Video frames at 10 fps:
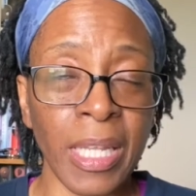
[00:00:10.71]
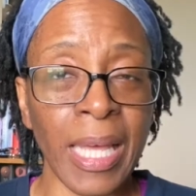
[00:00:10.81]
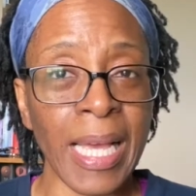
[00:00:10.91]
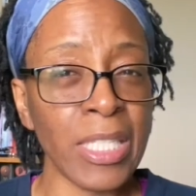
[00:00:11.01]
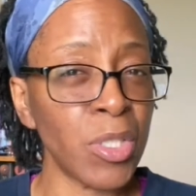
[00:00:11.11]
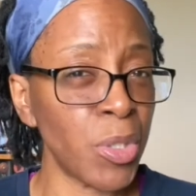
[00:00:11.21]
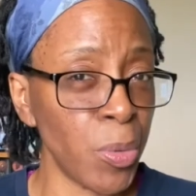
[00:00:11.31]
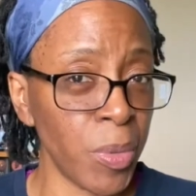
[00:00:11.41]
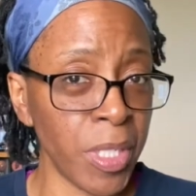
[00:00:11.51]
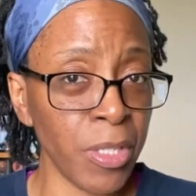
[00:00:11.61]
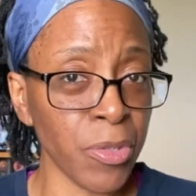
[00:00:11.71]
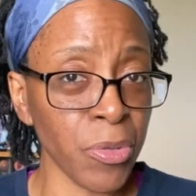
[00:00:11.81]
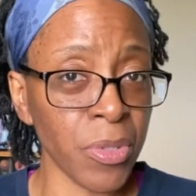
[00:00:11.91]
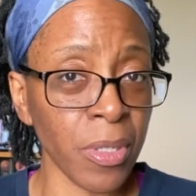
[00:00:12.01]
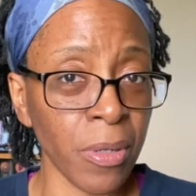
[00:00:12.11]
last 2 years or
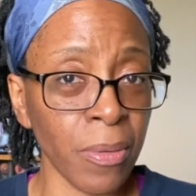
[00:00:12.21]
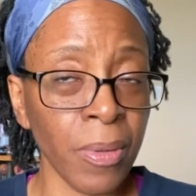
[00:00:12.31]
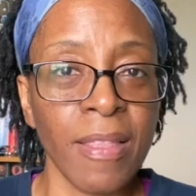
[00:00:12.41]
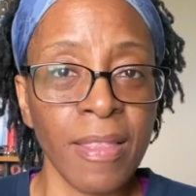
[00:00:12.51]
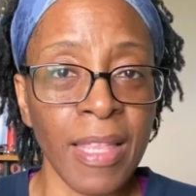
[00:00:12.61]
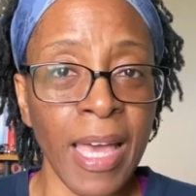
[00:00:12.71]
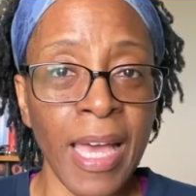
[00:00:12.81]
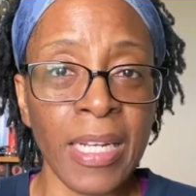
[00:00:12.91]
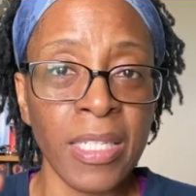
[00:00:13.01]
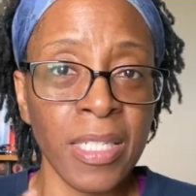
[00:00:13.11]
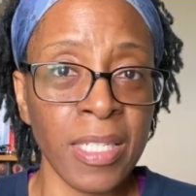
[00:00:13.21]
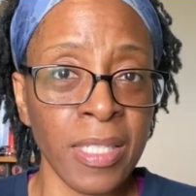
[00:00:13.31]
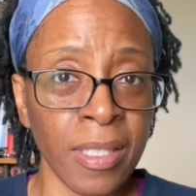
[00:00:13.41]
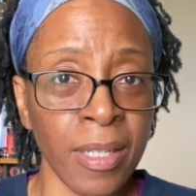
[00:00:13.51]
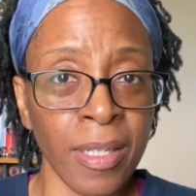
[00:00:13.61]
so that
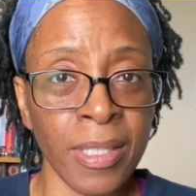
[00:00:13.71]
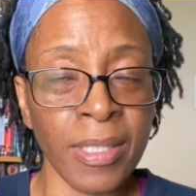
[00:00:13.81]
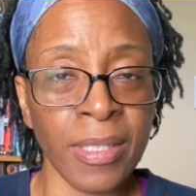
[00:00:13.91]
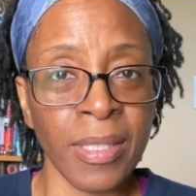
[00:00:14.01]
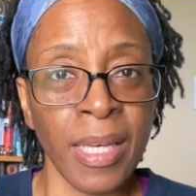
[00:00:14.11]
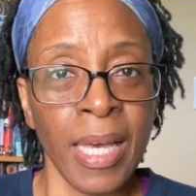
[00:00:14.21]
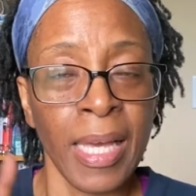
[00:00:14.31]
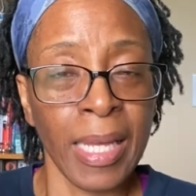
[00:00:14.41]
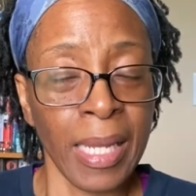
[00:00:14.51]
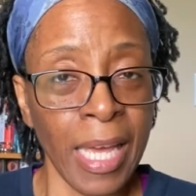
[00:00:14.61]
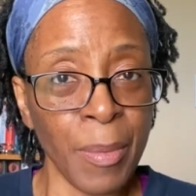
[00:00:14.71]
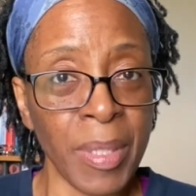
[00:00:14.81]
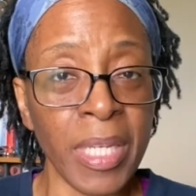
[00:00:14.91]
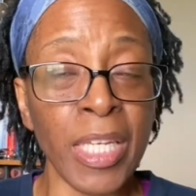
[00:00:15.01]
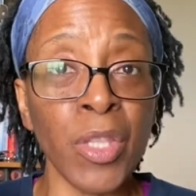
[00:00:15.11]
discuss
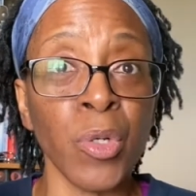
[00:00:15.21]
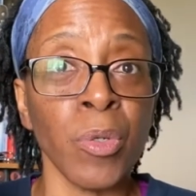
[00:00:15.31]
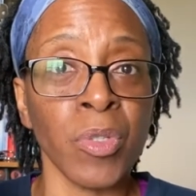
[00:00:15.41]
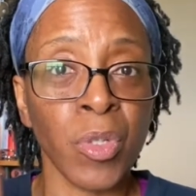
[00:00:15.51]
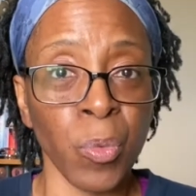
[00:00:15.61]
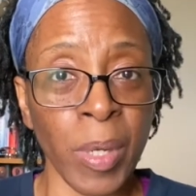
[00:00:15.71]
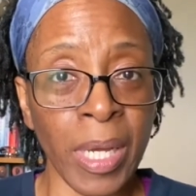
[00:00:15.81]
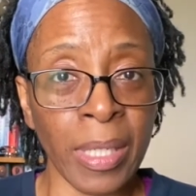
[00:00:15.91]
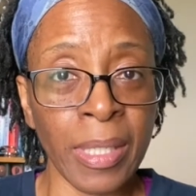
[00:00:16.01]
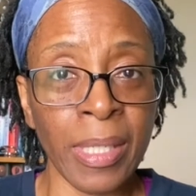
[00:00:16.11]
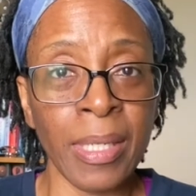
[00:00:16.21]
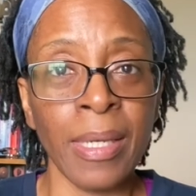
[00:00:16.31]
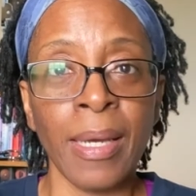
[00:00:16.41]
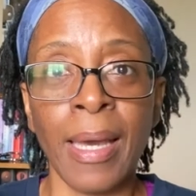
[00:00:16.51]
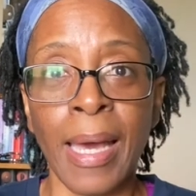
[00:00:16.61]
climate, either directly,
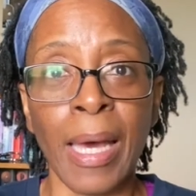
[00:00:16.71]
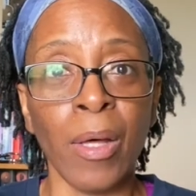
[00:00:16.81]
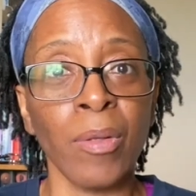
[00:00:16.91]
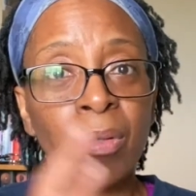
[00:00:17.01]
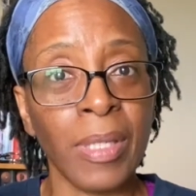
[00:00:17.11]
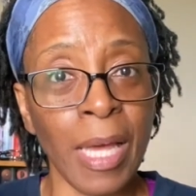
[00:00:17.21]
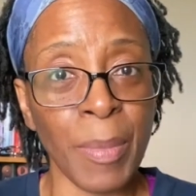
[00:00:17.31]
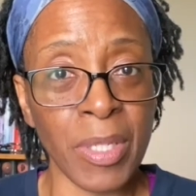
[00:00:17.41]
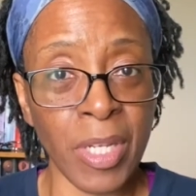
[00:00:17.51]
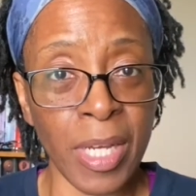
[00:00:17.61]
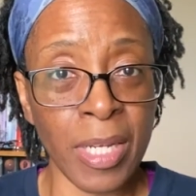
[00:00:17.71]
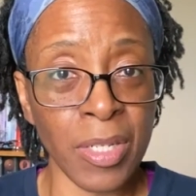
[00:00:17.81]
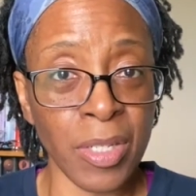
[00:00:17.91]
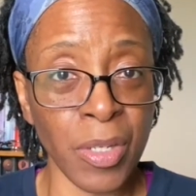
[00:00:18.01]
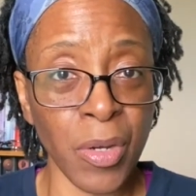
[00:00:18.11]
how climate change
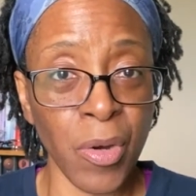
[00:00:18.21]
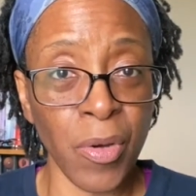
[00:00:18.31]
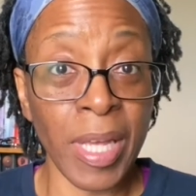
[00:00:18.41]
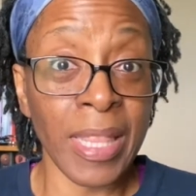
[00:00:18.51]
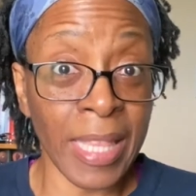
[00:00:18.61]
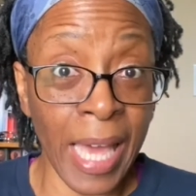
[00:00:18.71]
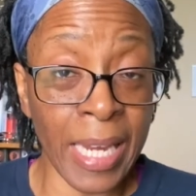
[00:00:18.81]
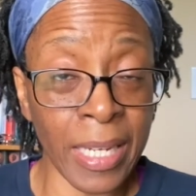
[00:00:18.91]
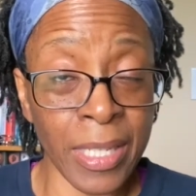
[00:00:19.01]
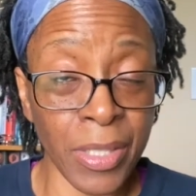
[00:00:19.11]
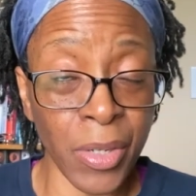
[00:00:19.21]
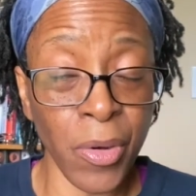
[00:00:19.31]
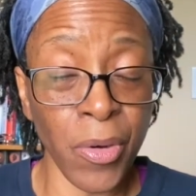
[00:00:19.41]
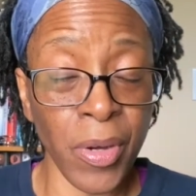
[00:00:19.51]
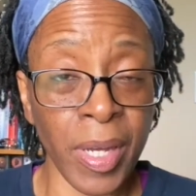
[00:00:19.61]
is occurring, that it is
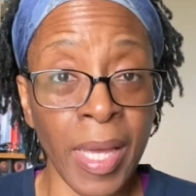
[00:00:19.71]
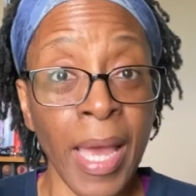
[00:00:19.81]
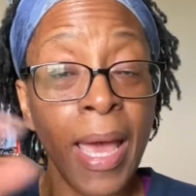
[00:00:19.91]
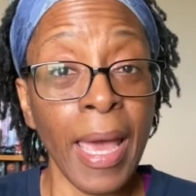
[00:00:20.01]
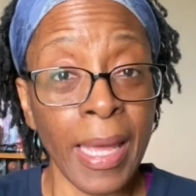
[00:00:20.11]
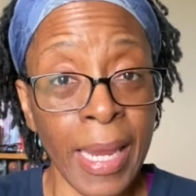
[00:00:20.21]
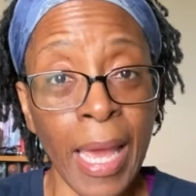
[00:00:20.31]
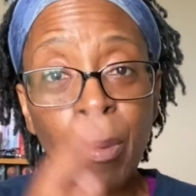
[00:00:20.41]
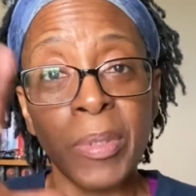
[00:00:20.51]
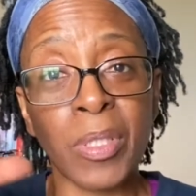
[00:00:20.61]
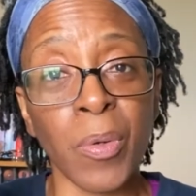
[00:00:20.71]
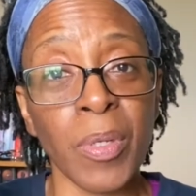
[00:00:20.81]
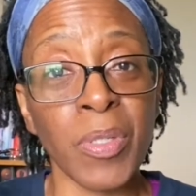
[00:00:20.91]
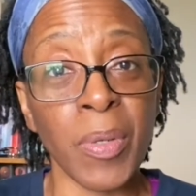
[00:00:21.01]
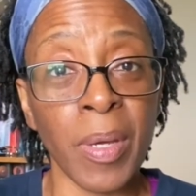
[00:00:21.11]
occurring, and how it's going
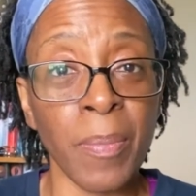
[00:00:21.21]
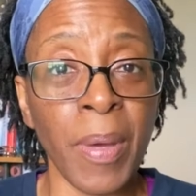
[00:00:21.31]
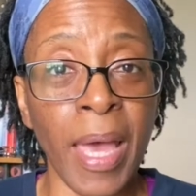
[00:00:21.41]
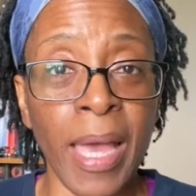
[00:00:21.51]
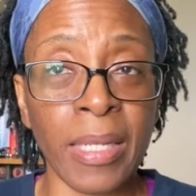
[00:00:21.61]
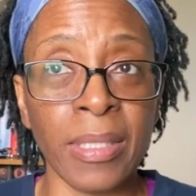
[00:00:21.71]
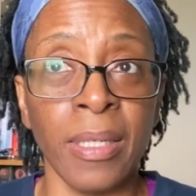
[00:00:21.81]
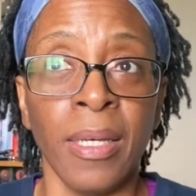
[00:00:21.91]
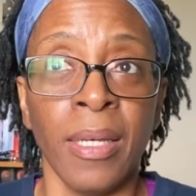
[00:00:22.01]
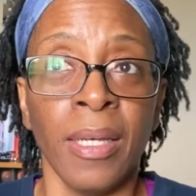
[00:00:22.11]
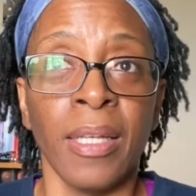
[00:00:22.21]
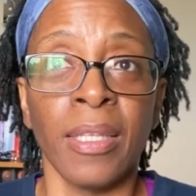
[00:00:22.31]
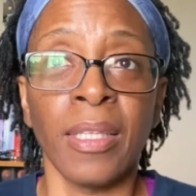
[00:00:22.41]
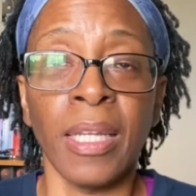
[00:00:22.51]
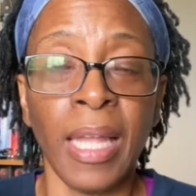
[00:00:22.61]
to impact
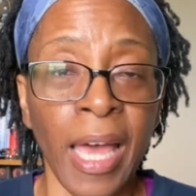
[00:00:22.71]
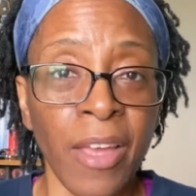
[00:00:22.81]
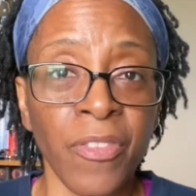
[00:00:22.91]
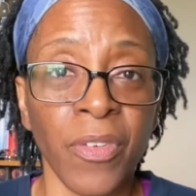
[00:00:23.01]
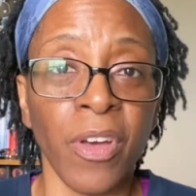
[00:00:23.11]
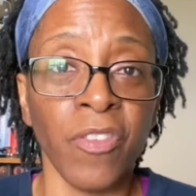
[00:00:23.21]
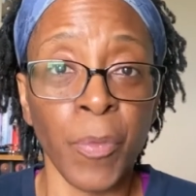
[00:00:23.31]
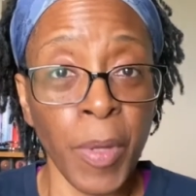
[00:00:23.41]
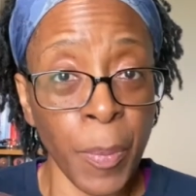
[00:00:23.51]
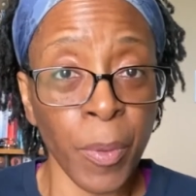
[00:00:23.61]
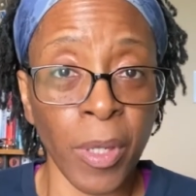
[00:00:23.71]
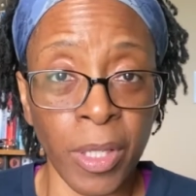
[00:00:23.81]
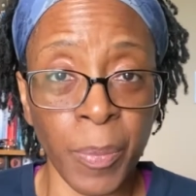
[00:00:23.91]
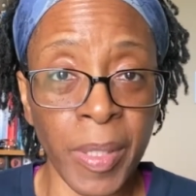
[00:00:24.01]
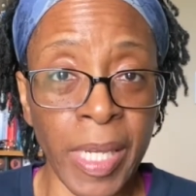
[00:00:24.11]
the life of the people on
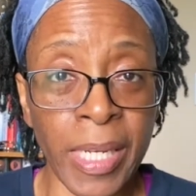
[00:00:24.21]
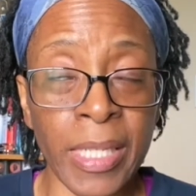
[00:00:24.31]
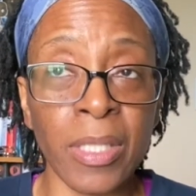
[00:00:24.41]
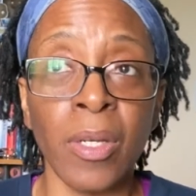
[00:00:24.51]
the planet,